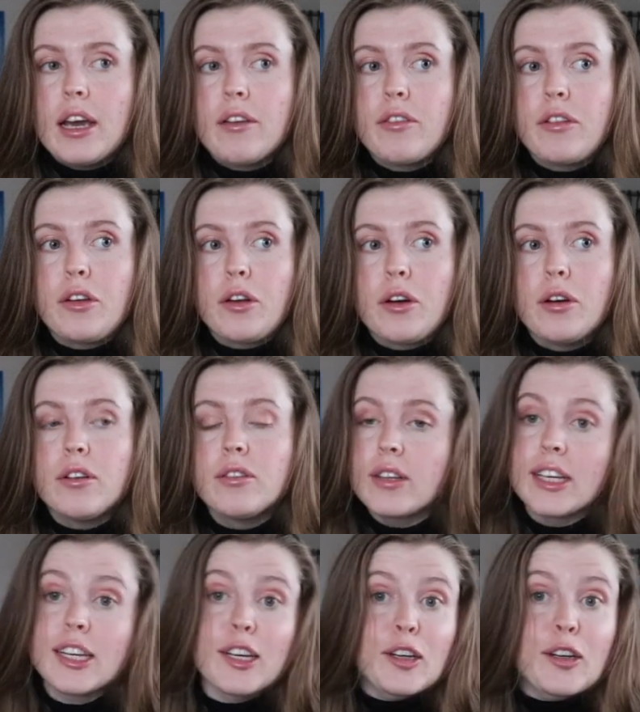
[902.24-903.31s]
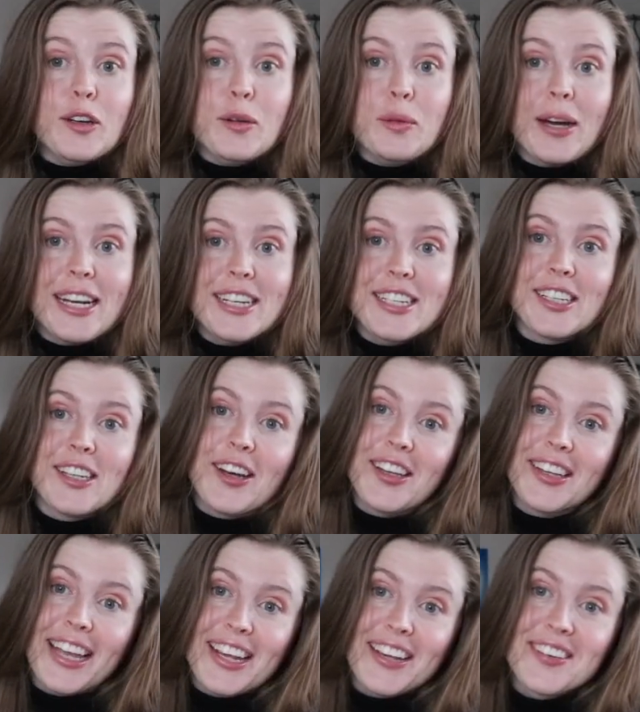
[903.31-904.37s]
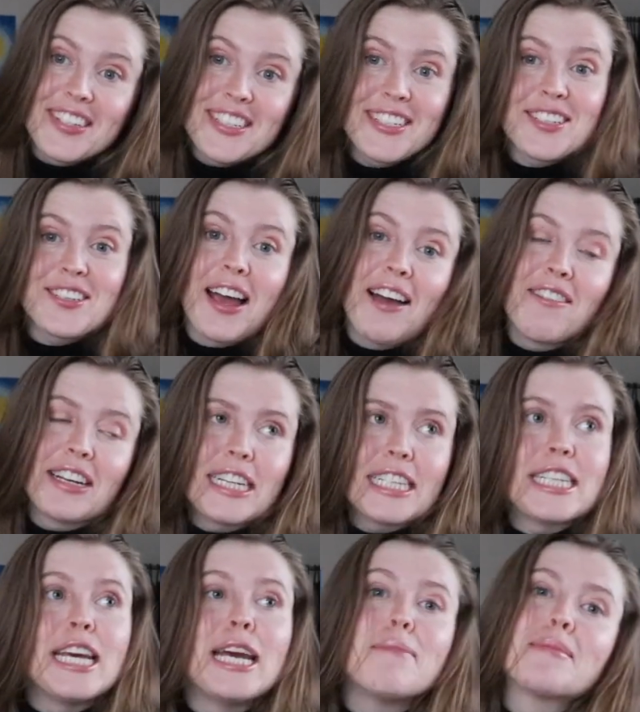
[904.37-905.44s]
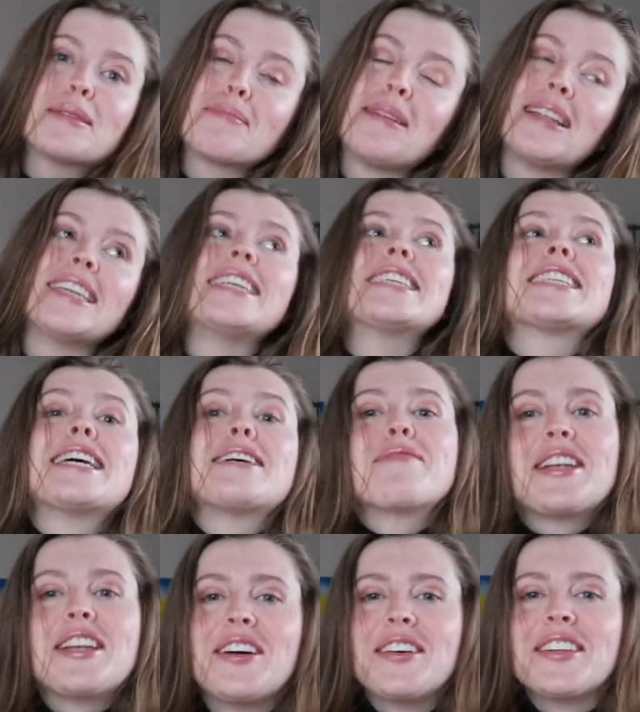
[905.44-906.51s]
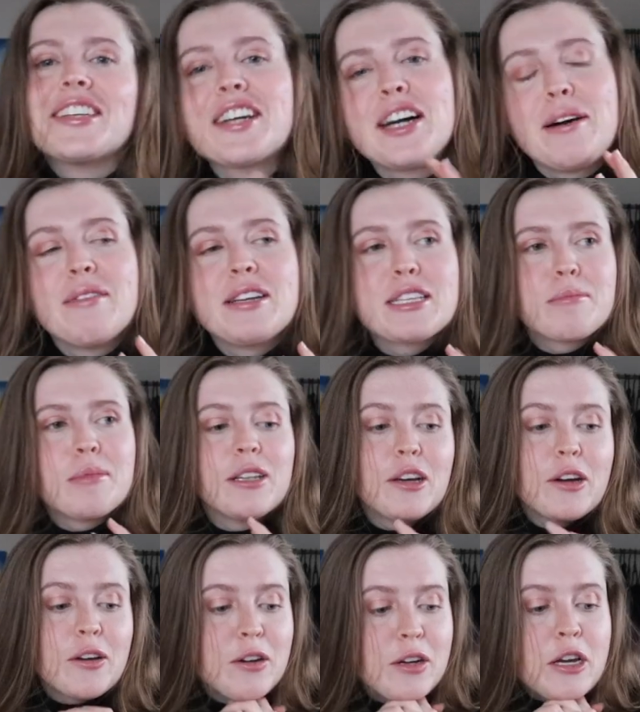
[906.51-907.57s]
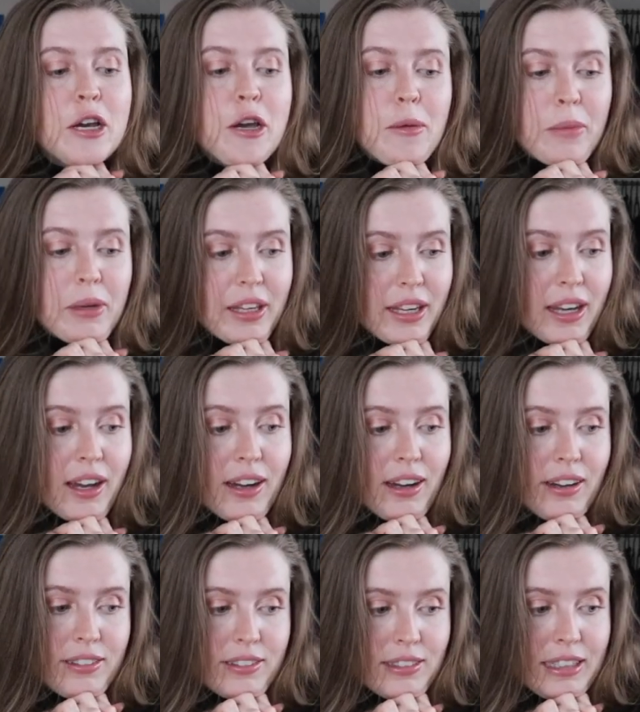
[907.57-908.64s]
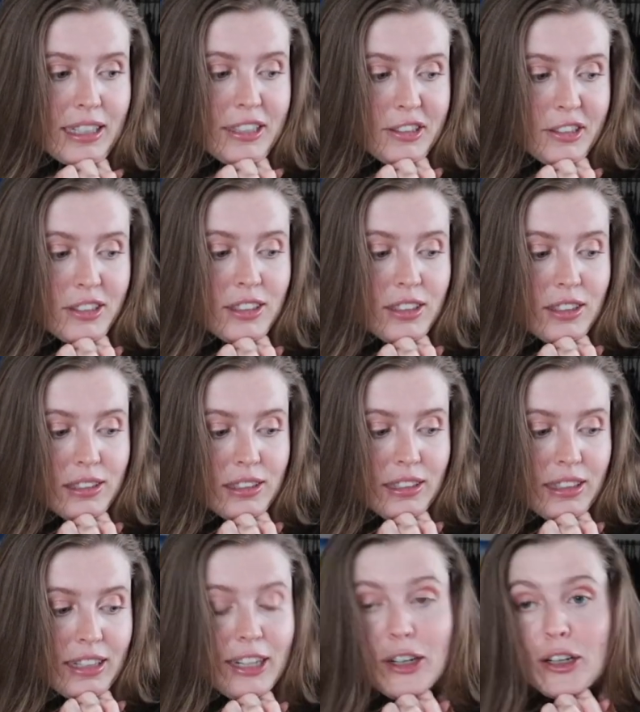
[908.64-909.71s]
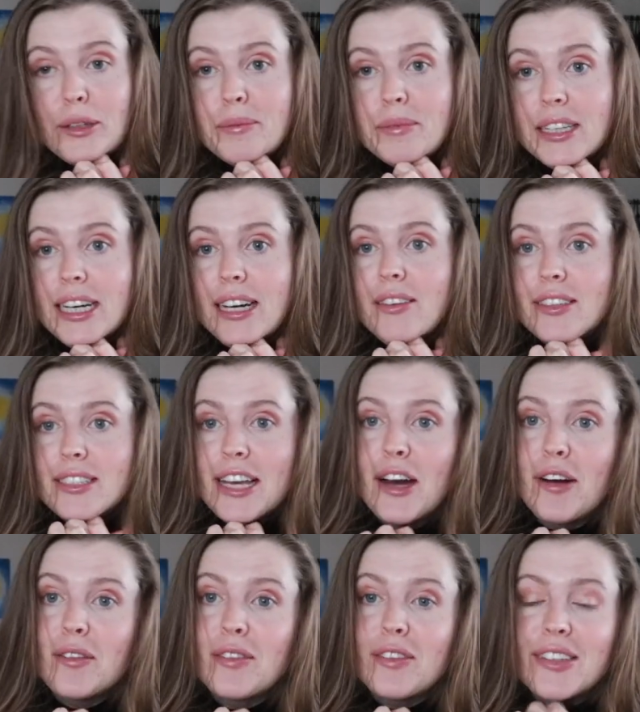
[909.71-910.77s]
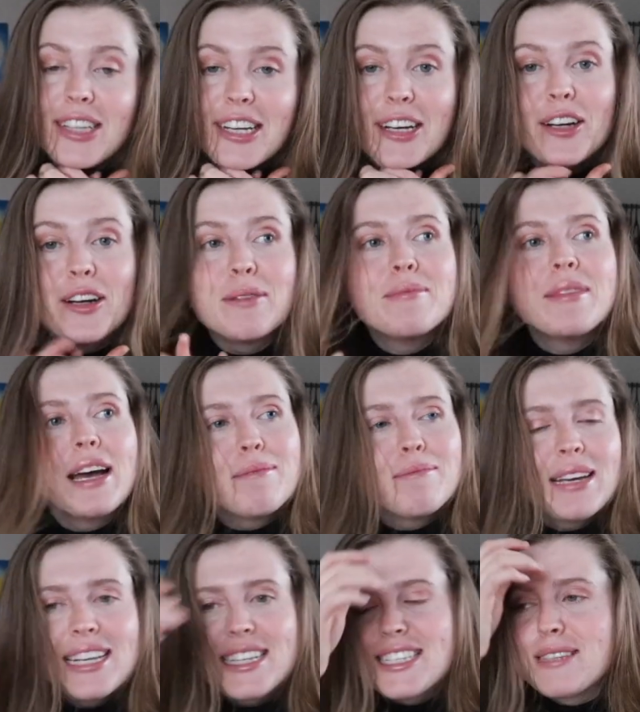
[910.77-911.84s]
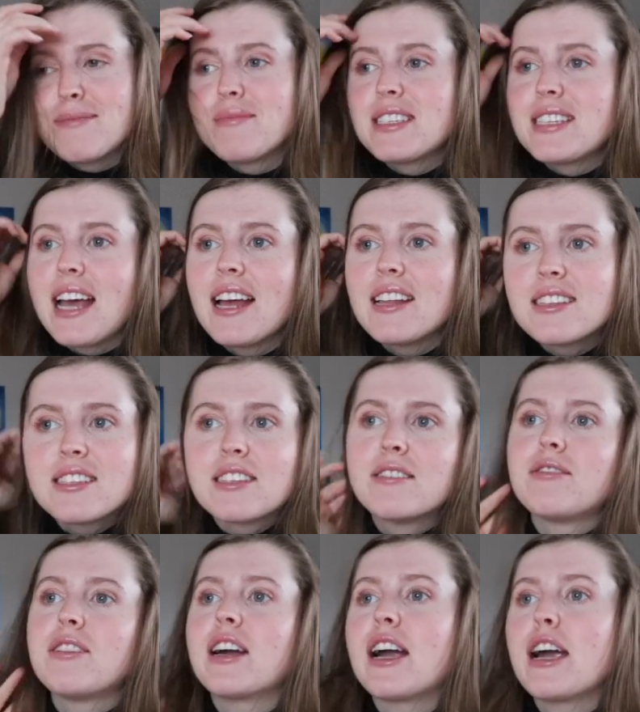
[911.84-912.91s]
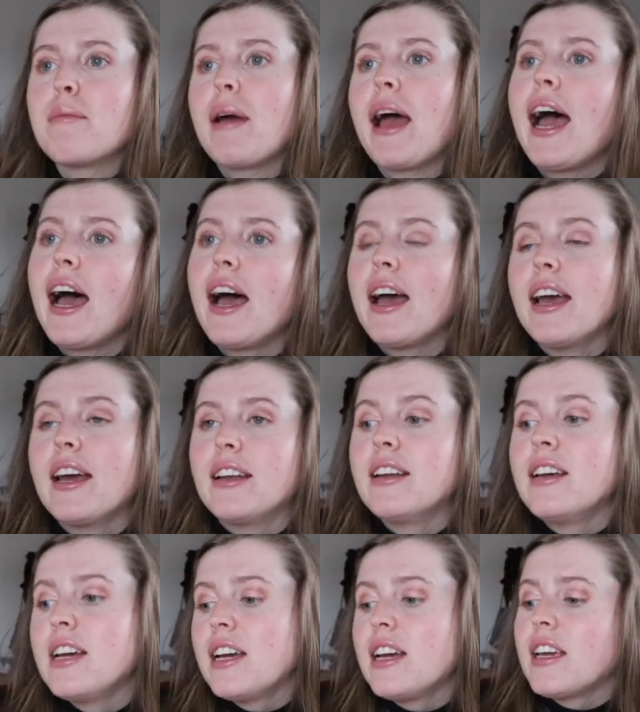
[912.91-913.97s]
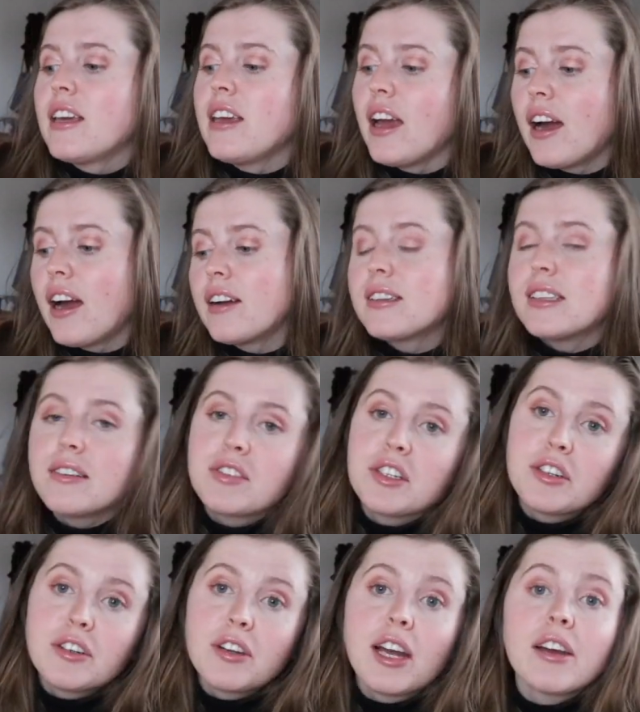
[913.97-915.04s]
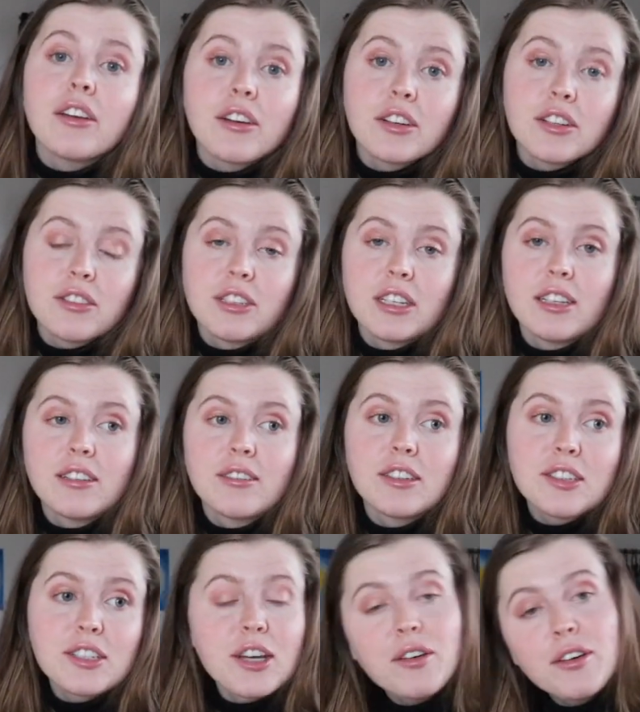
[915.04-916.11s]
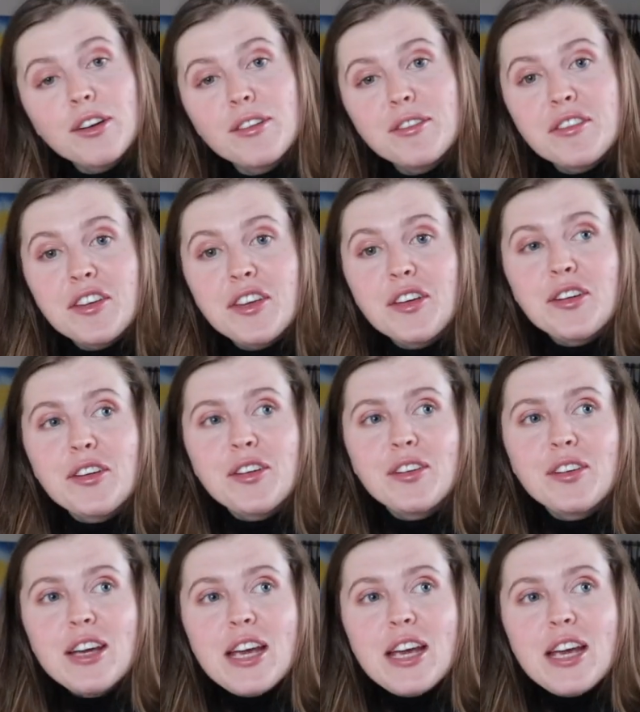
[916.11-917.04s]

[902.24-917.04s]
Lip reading: if you know of like a good way to learn languages, you have any tips, please let me know in the comments below. But yeah, I don't know. I hope that was helpful. I hope that made some sense of where I'm at. And yeah, I'd love to know how you're doing, what's going on for you.